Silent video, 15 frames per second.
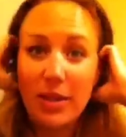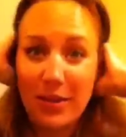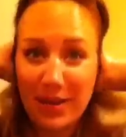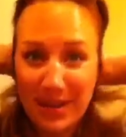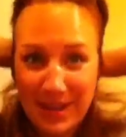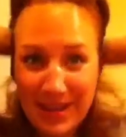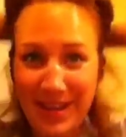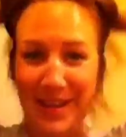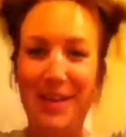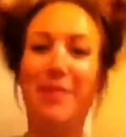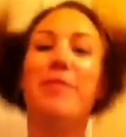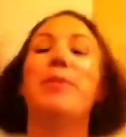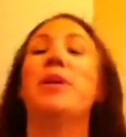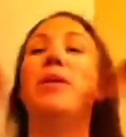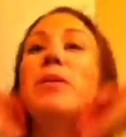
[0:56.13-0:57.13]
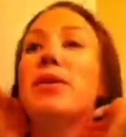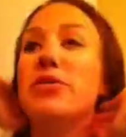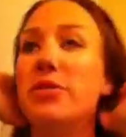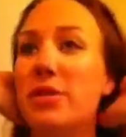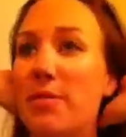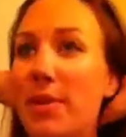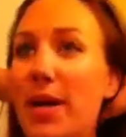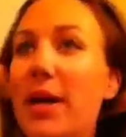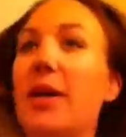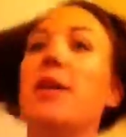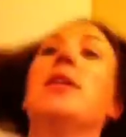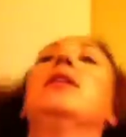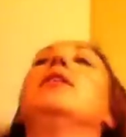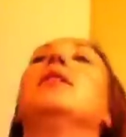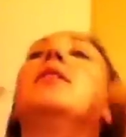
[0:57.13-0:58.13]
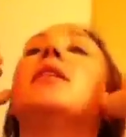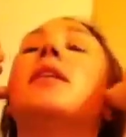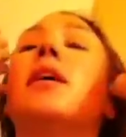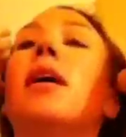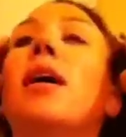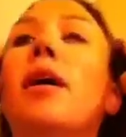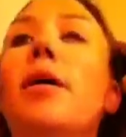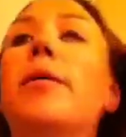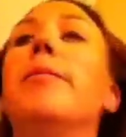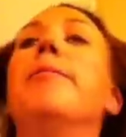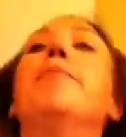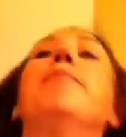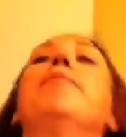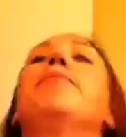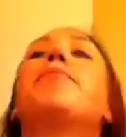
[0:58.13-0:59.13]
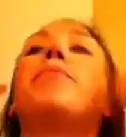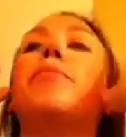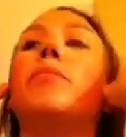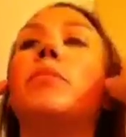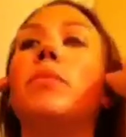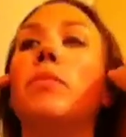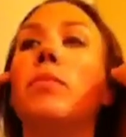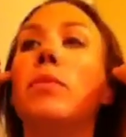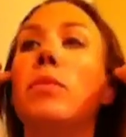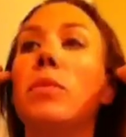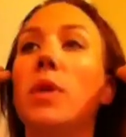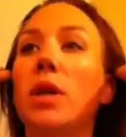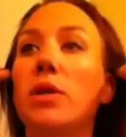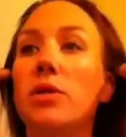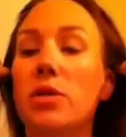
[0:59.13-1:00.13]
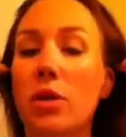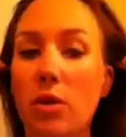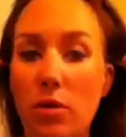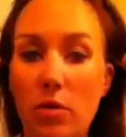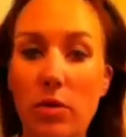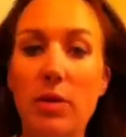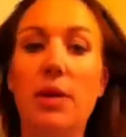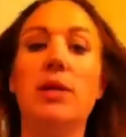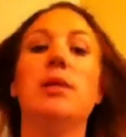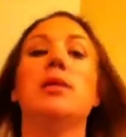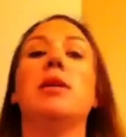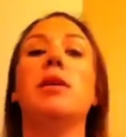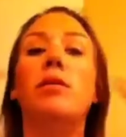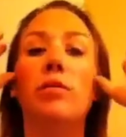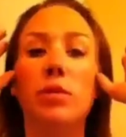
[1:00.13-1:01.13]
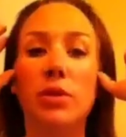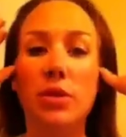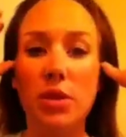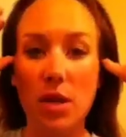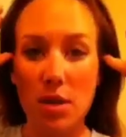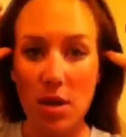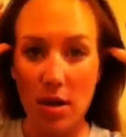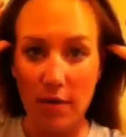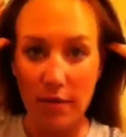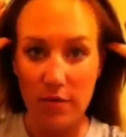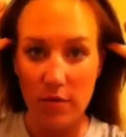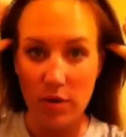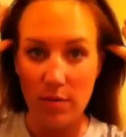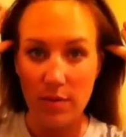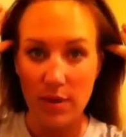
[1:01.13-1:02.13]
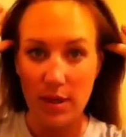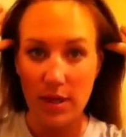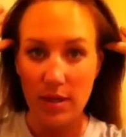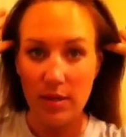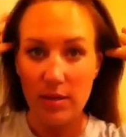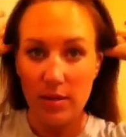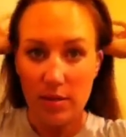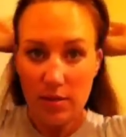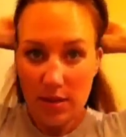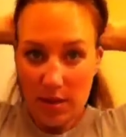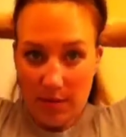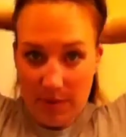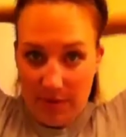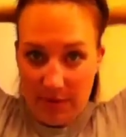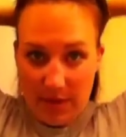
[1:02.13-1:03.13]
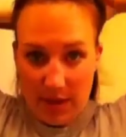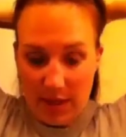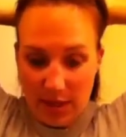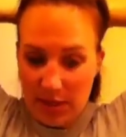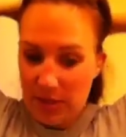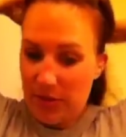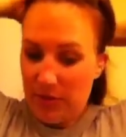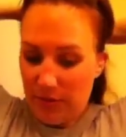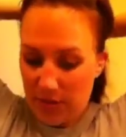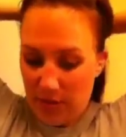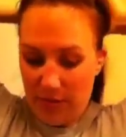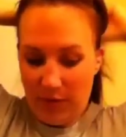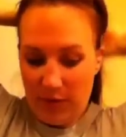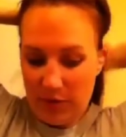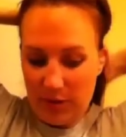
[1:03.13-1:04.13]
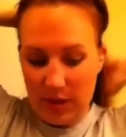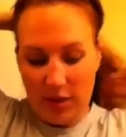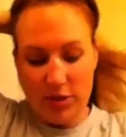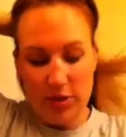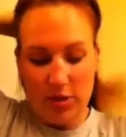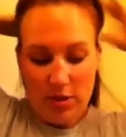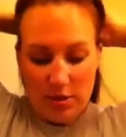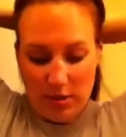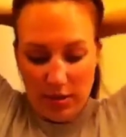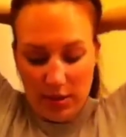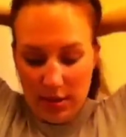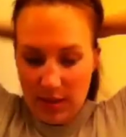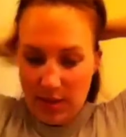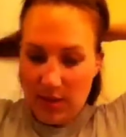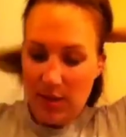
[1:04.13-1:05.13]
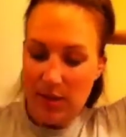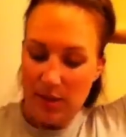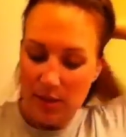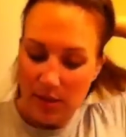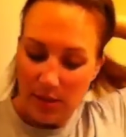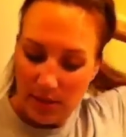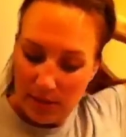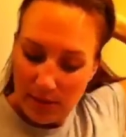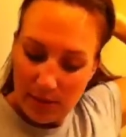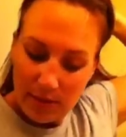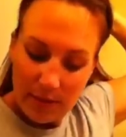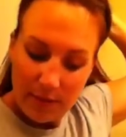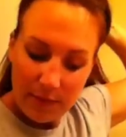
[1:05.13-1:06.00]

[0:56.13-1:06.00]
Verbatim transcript: you can think of pretty much is in my hair. Um, so let's see, we'll start off normally going above the ears for the first section. Get